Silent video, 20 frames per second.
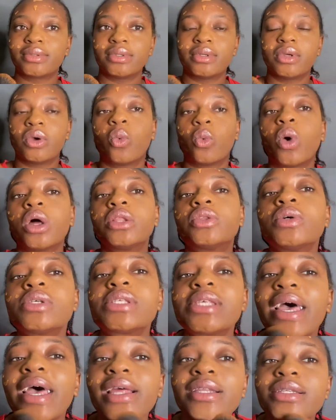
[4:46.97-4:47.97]
What do
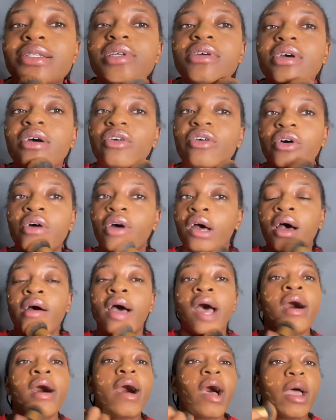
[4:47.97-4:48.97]
said?
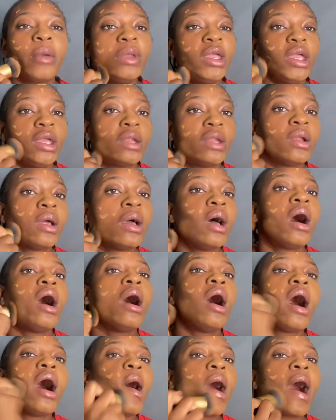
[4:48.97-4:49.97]
I mean,
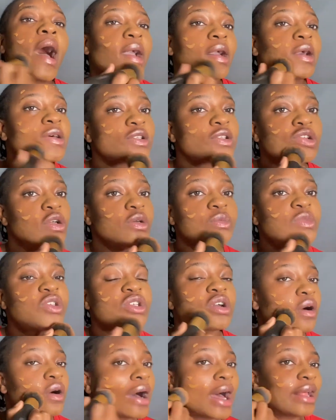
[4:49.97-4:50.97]
I consumed
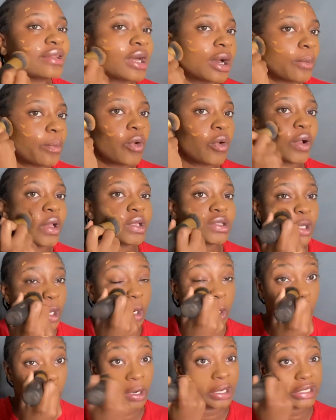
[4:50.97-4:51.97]
at that point a
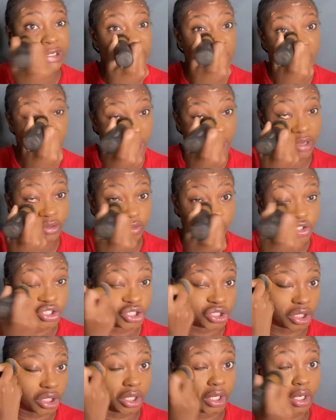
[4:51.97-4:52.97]
crazy amount of
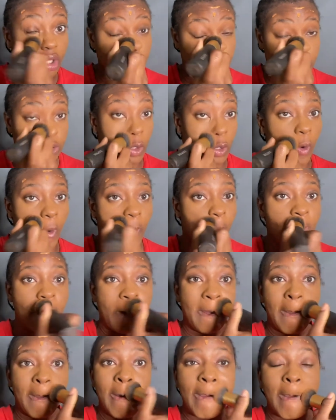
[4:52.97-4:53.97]
sugar. So
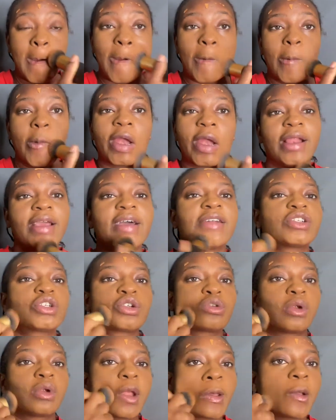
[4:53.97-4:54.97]
really and
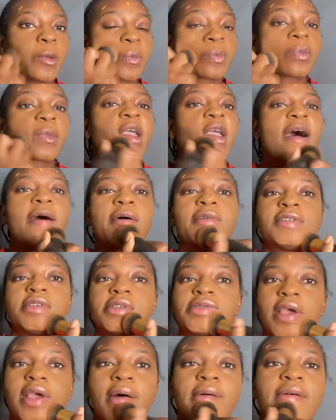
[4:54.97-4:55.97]
truly, I wouldn't
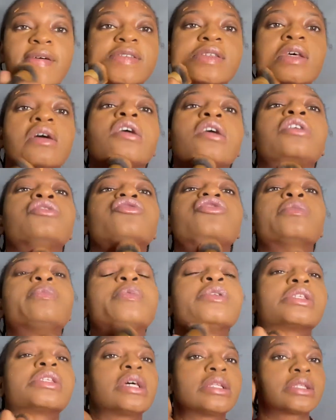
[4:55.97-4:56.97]
say I was
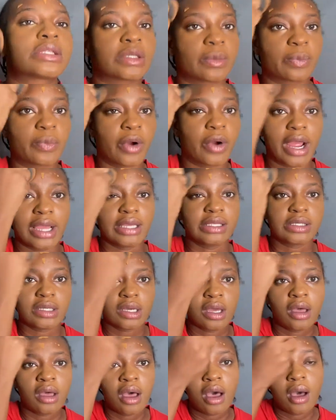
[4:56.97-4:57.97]
100% surprised,
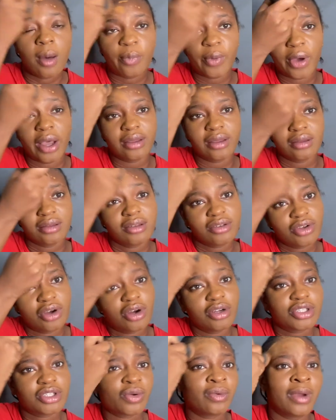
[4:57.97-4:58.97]
but you're
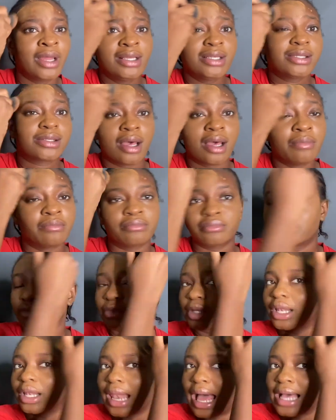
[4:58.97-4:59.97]
20 something.
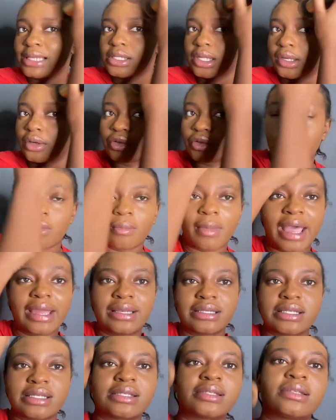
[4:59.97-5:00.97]
The last thing on your
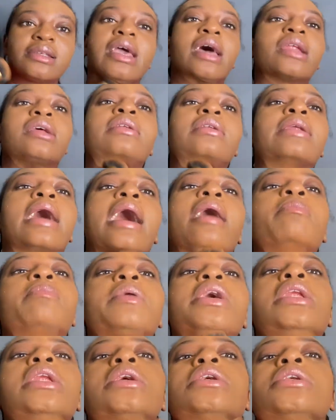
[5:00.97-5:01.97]
mind is getting
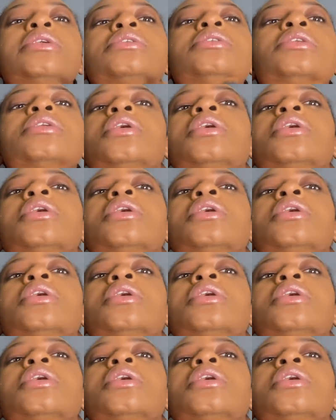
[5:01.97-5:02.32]
diabetes.